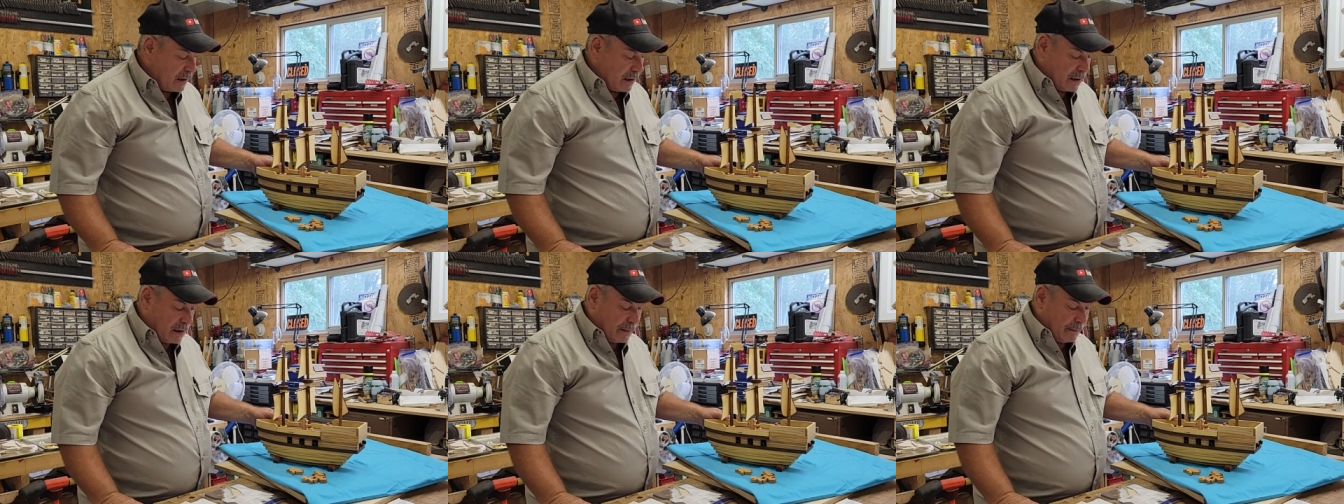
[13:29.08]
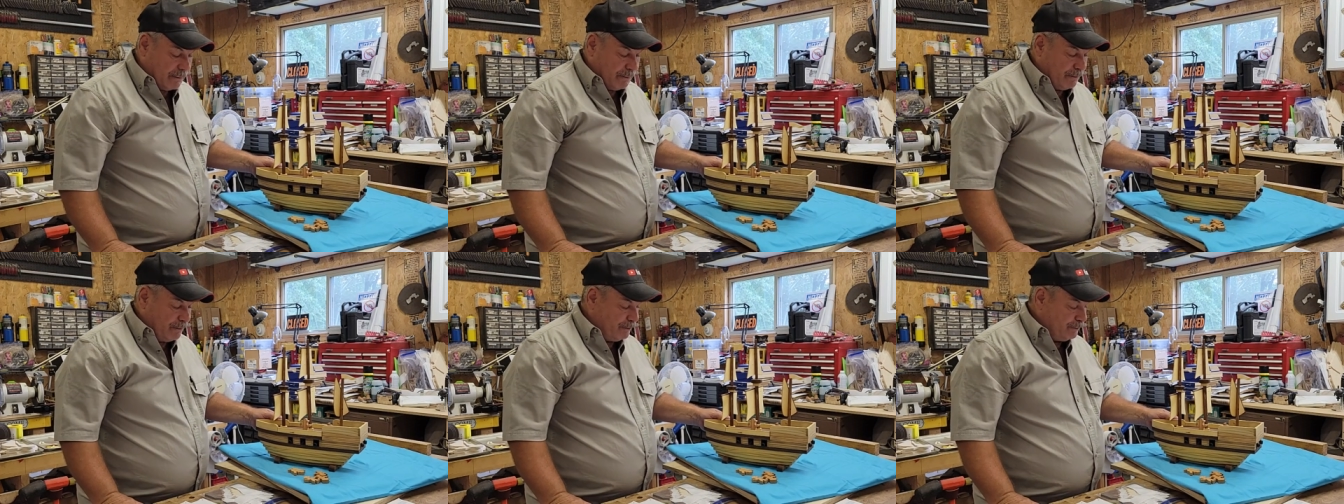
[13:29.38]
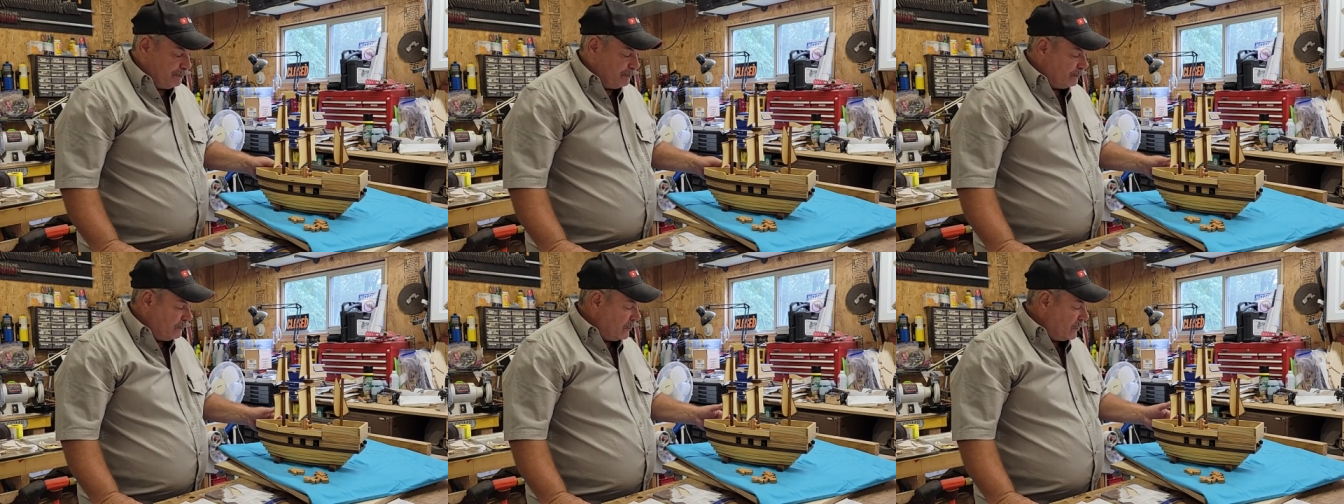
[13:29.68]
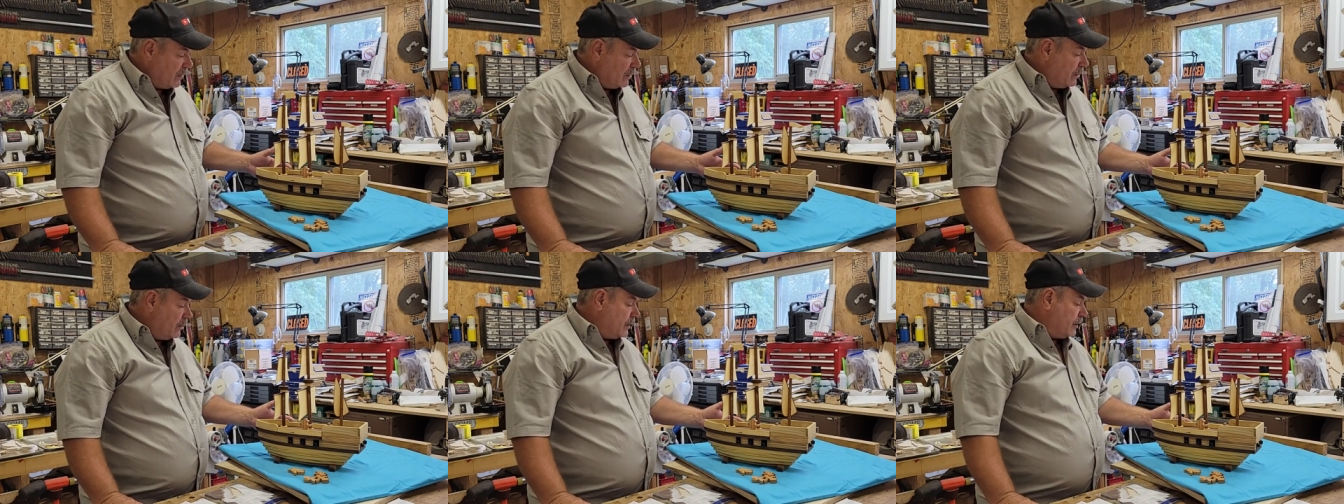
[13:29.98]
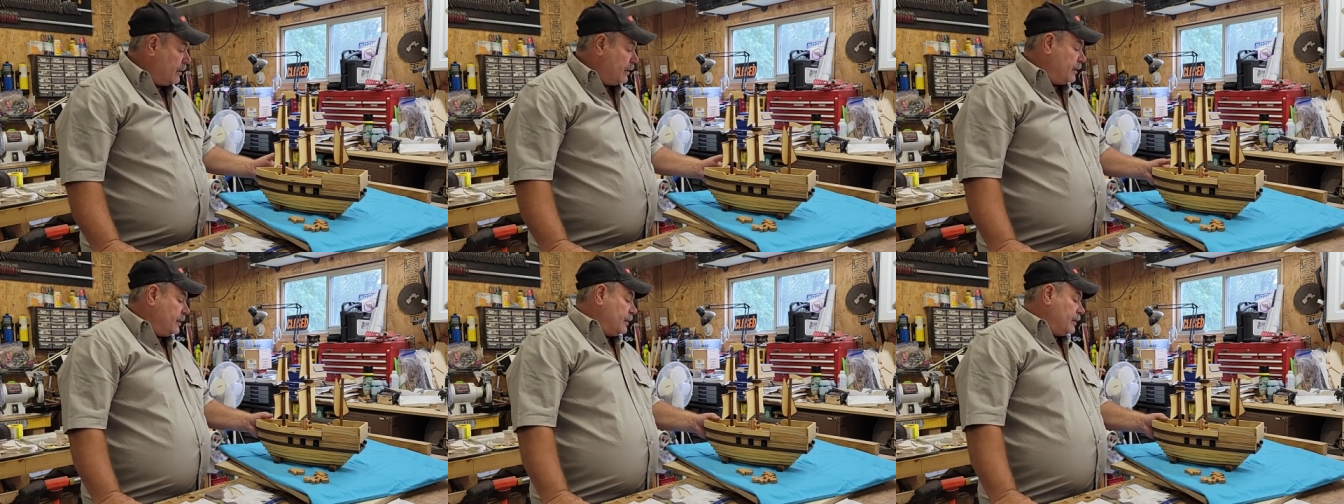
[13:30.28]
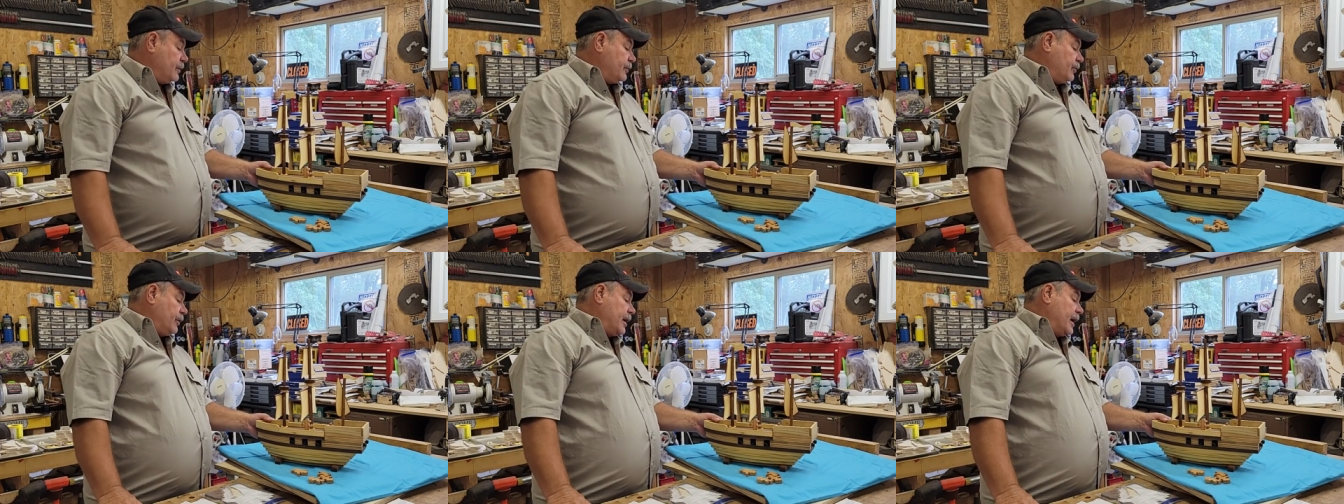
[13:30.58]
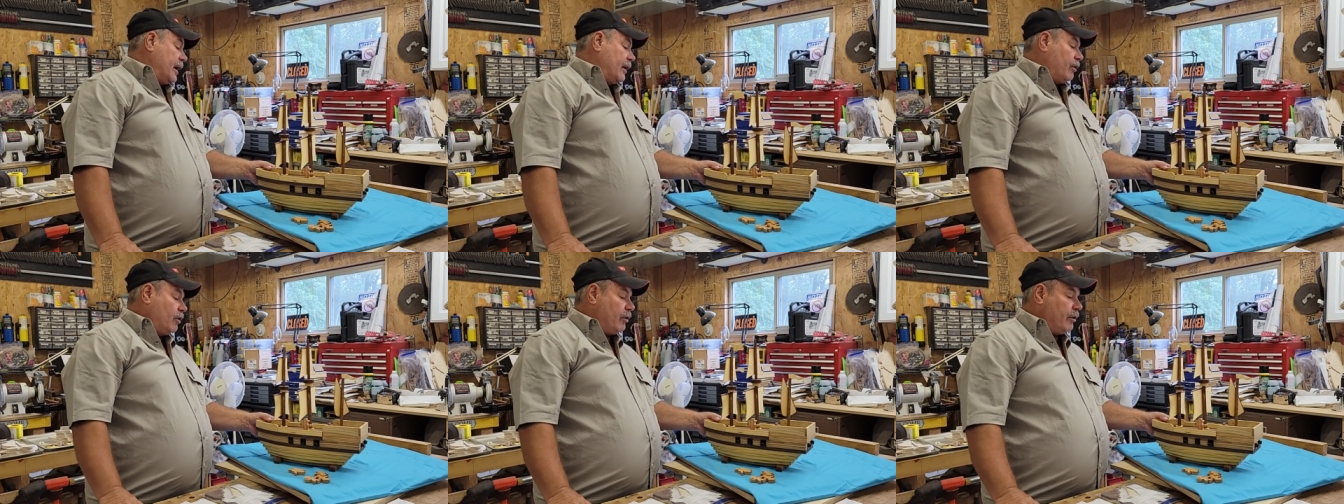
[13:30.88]
Um, so
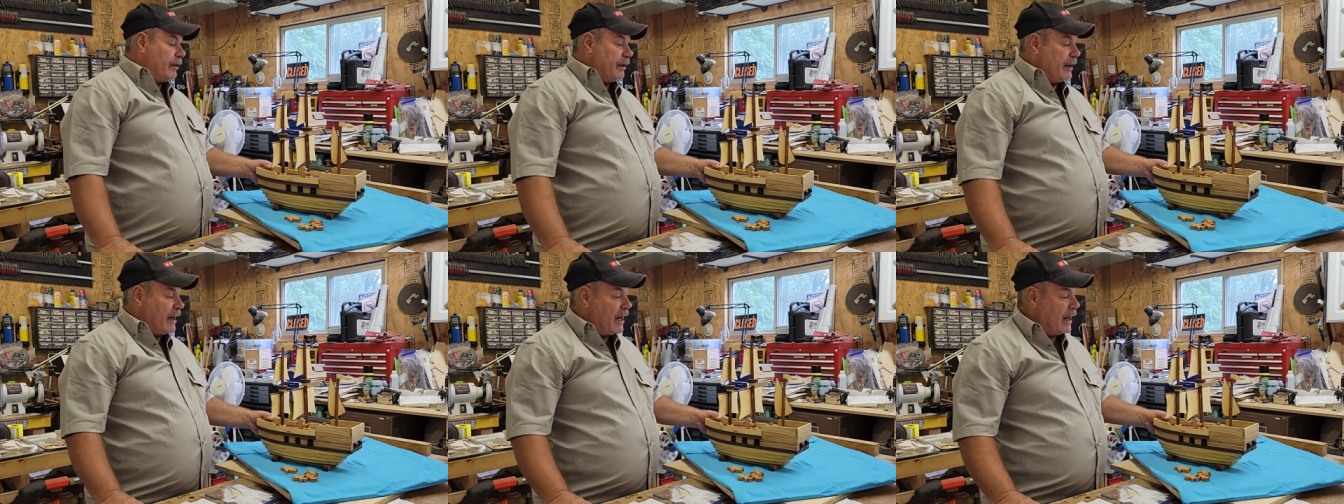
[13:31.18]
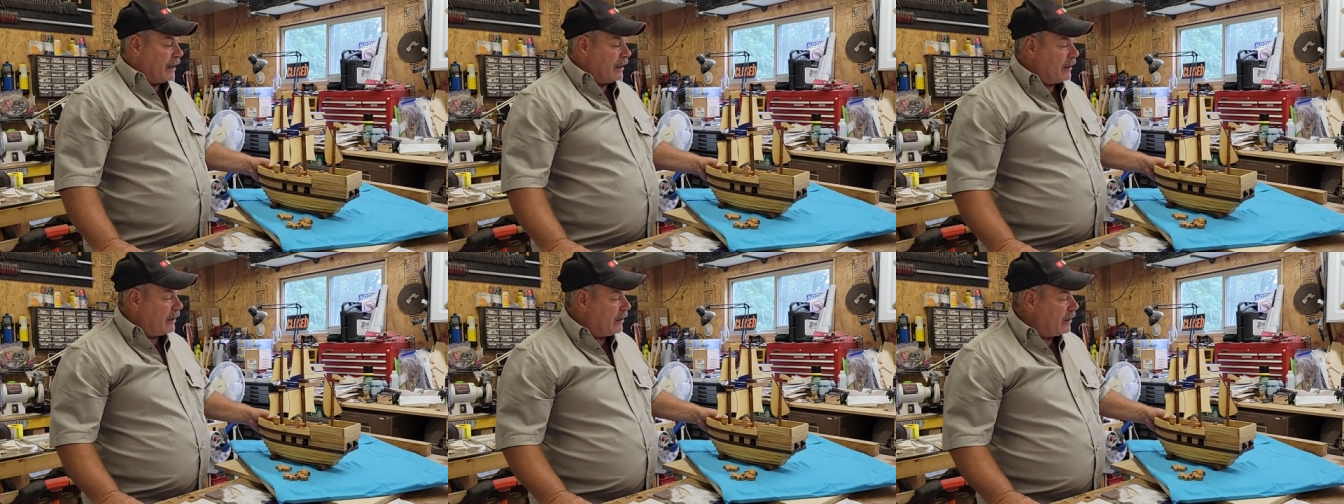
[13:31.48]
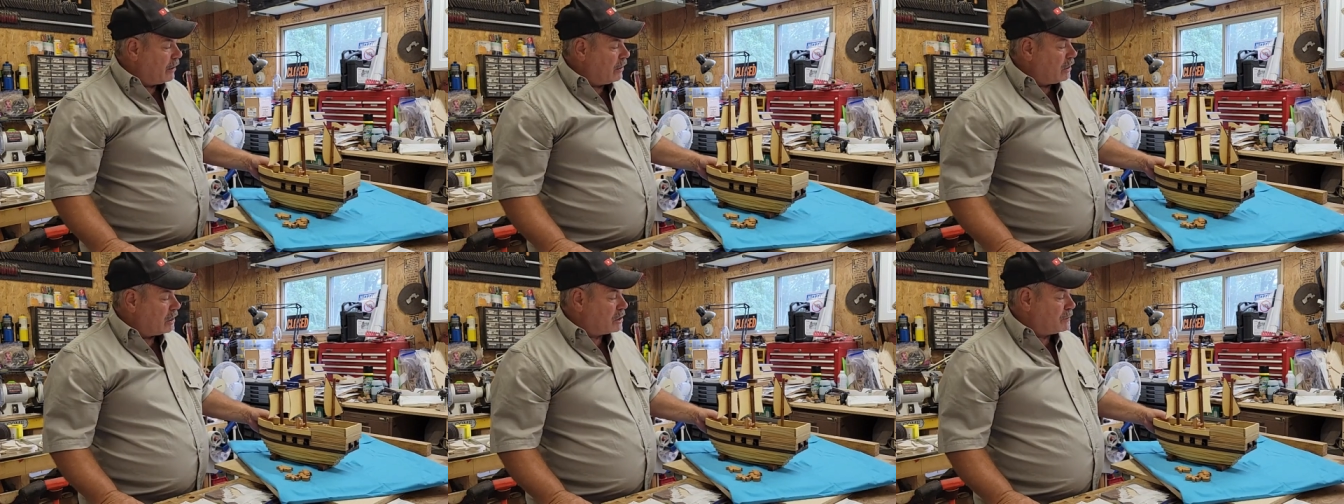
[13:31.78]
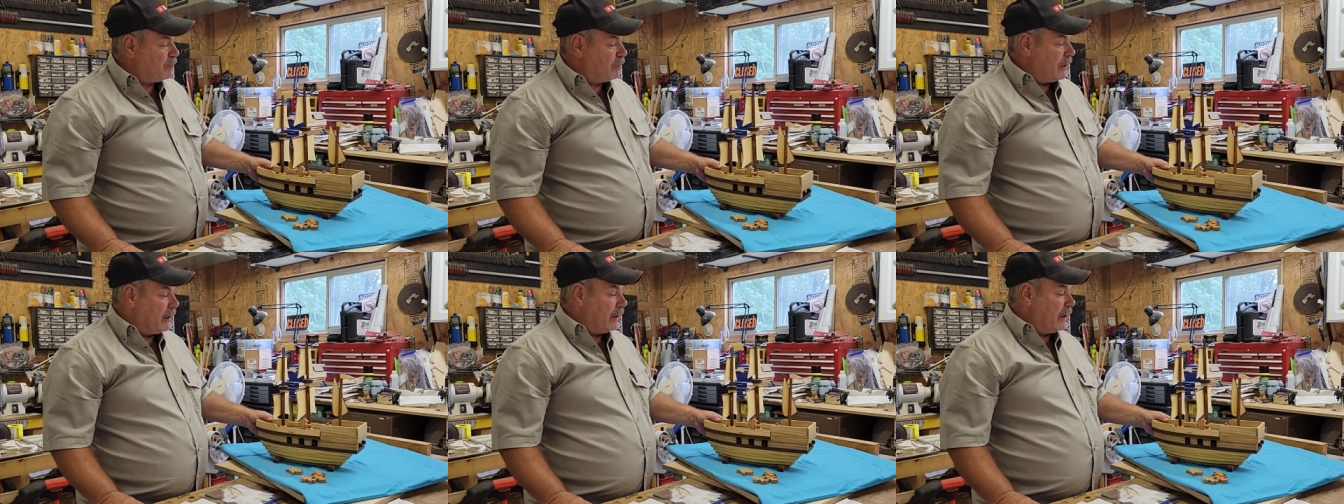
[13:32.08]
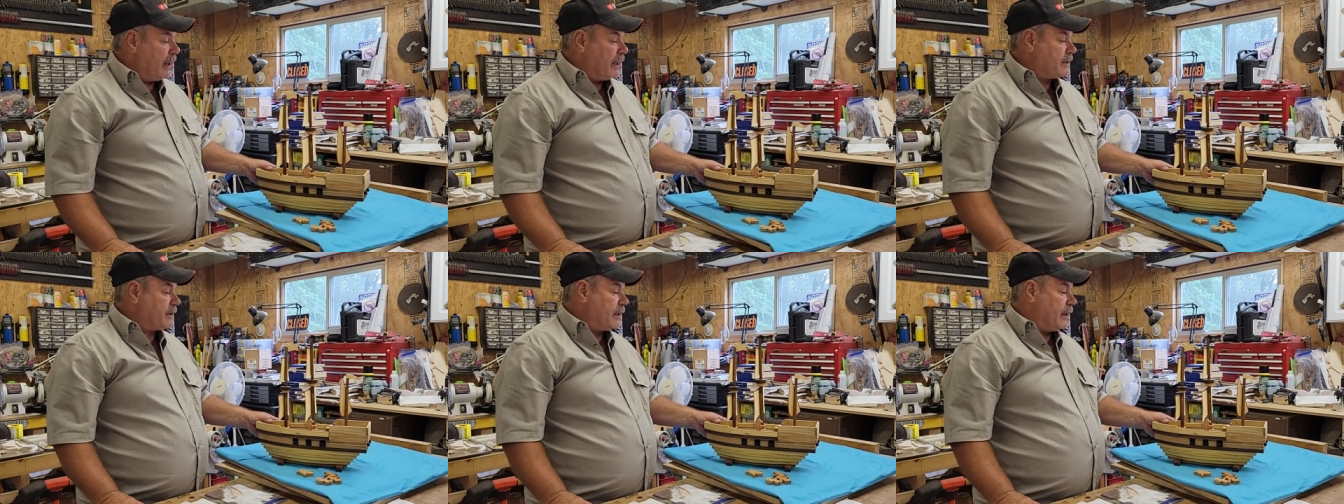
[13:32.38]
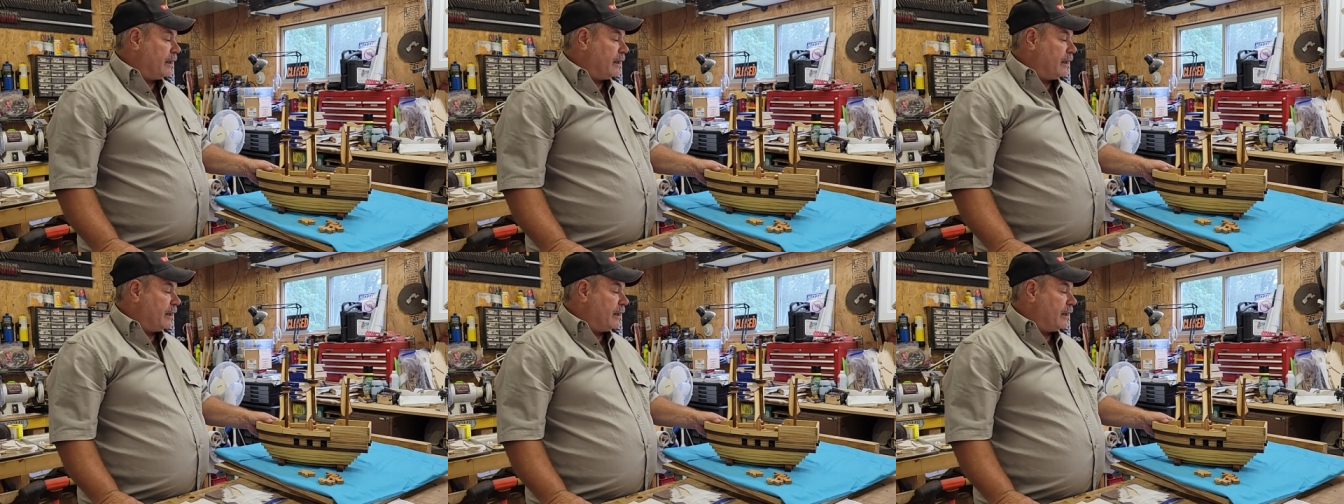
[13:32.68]
yeah, other than that, it, it looks pretty nice.